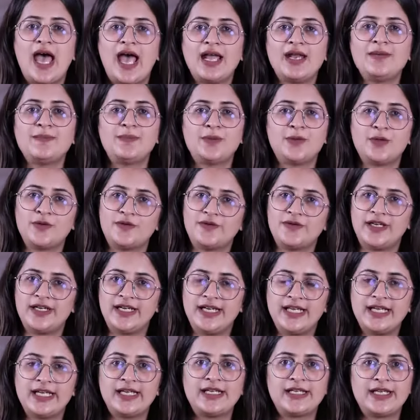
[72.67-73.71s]
and
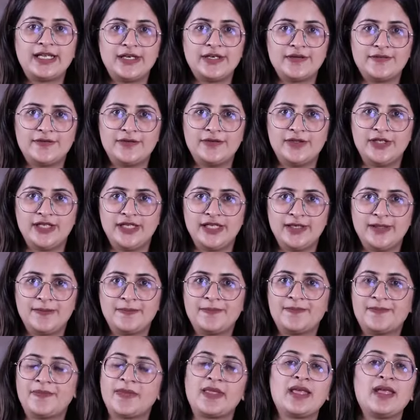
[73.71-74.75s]
proofreading it carefully.
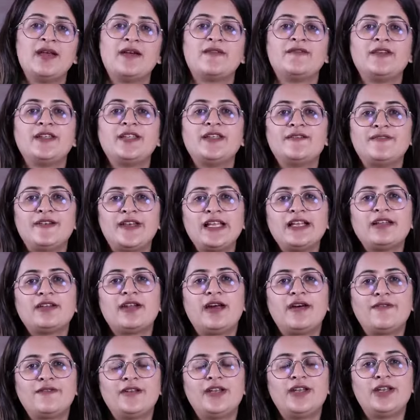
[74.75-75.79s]
With a
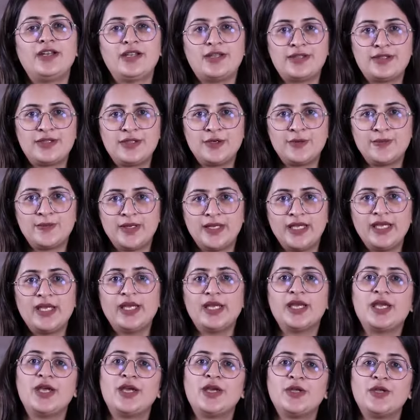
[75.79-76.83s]
well-crafted
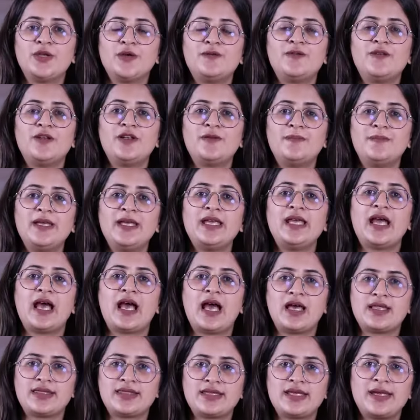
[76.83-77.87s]
resume, you will be
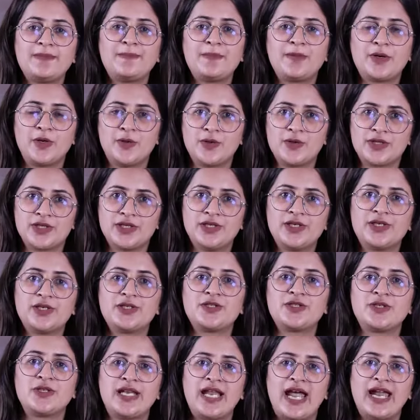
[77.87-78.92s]
a step closer
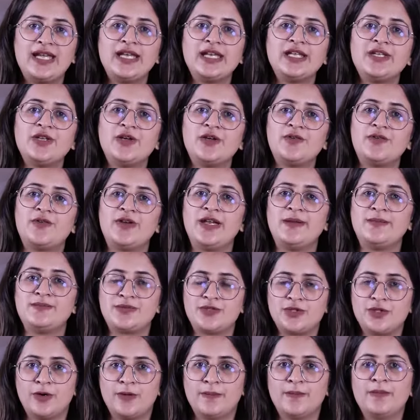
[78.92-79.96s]
to landing your
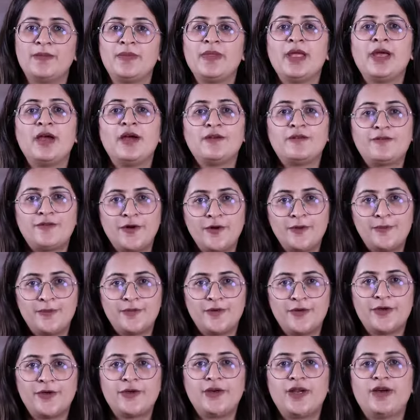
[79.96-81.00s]
dream job. For
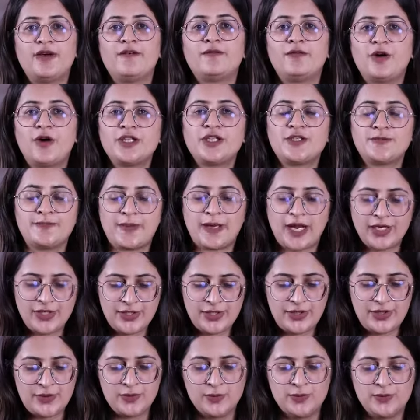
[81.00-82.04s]
more, watch part
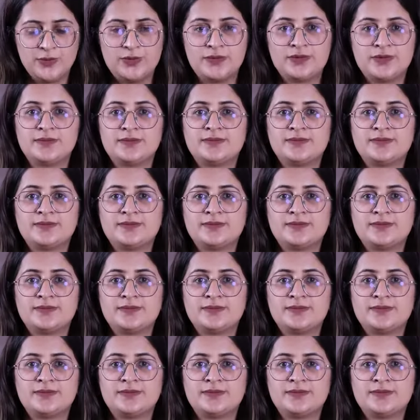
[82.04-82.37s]
2.